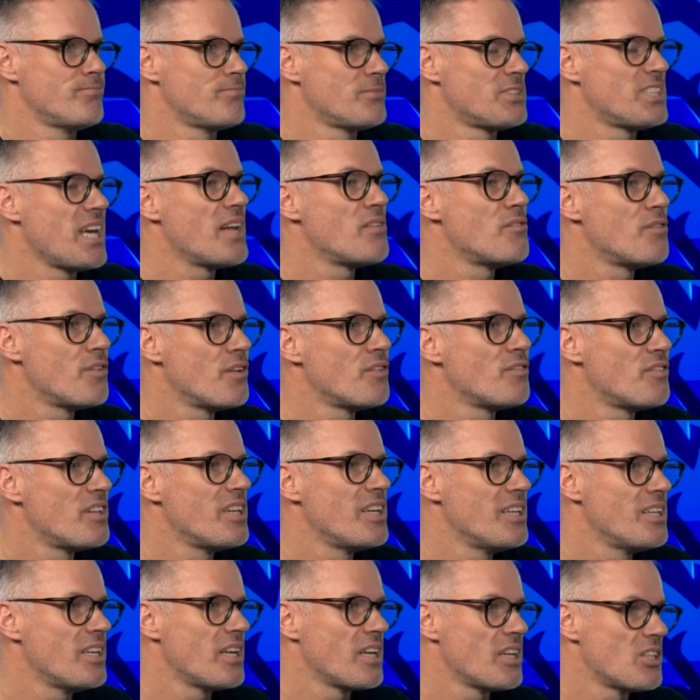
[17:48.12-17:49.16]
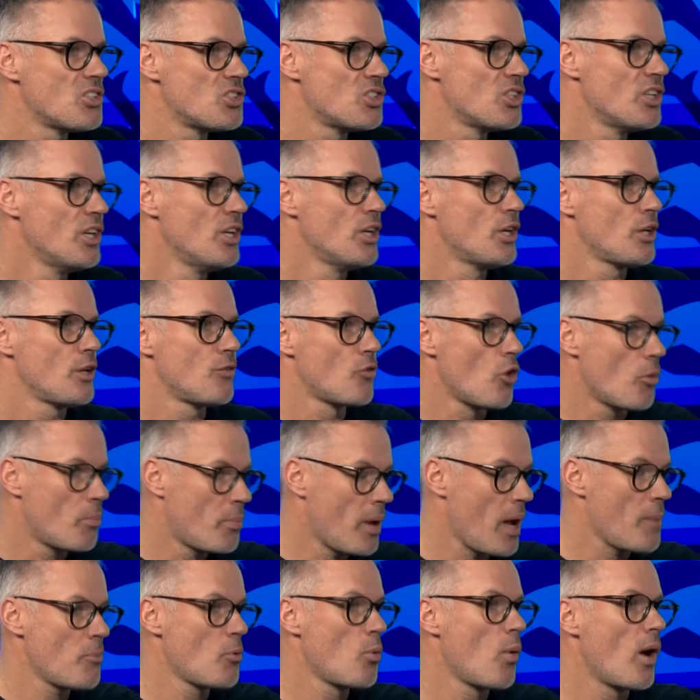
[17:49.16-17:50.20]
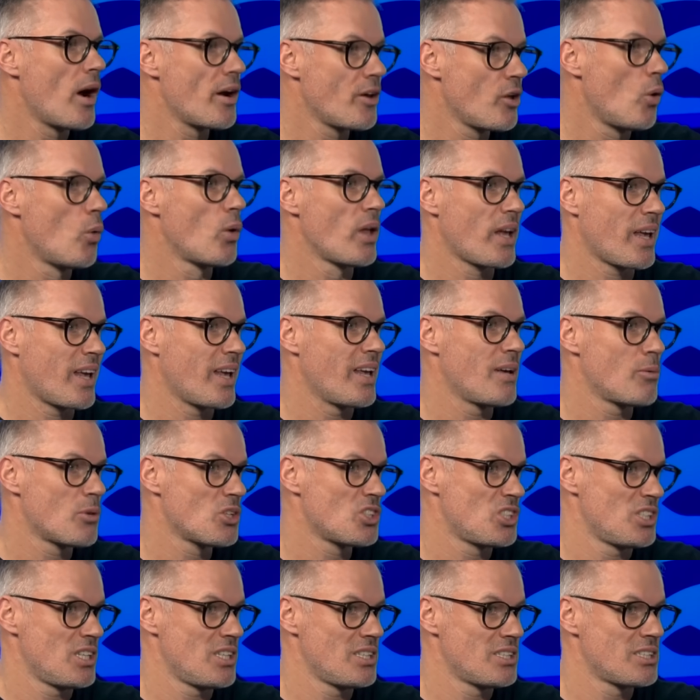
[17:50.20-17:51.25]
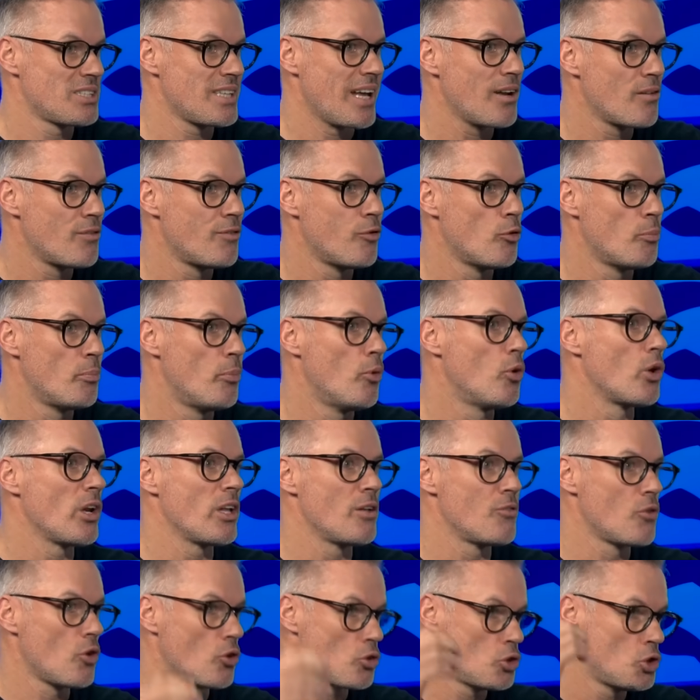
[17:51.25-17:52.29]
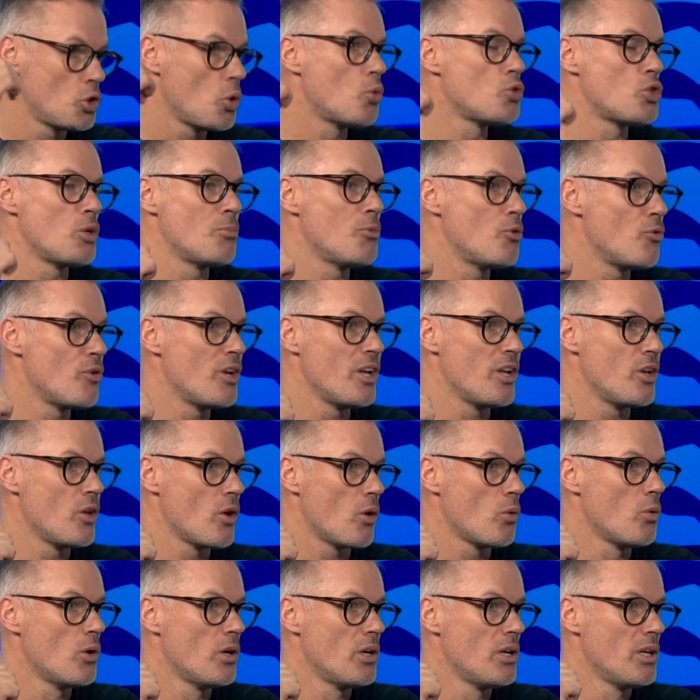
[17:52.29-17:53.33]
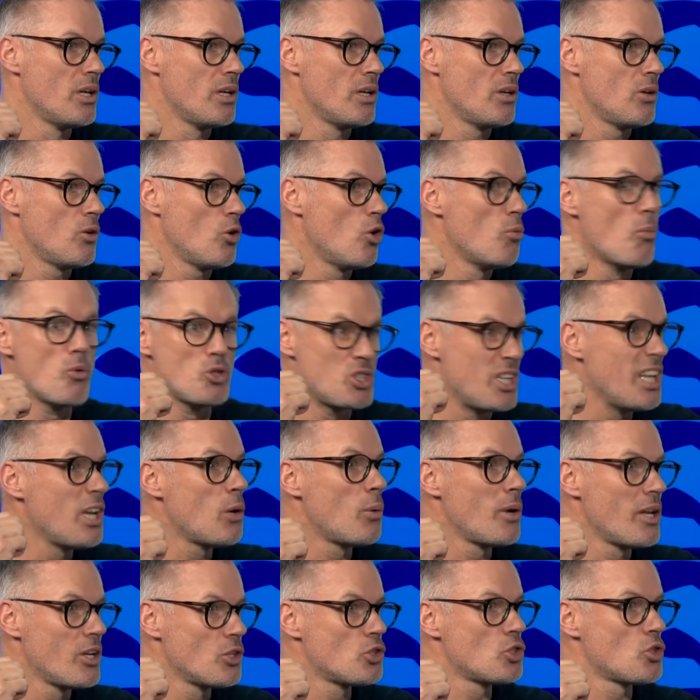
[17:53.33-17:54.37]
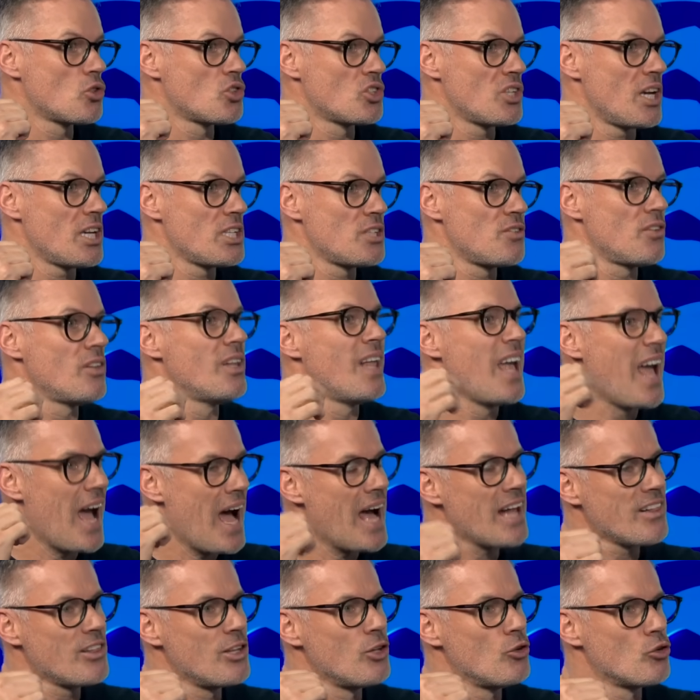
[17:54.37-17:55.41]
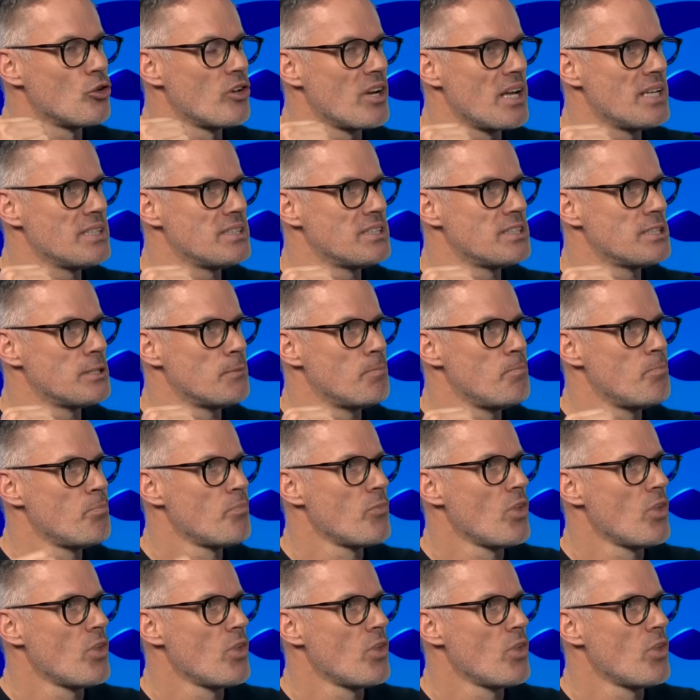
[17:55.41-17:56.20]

10, 15 years, you've got Pep Guardiola here with a certain style of football, and you've got Jose Mourinho, almost equally as successful at the other end.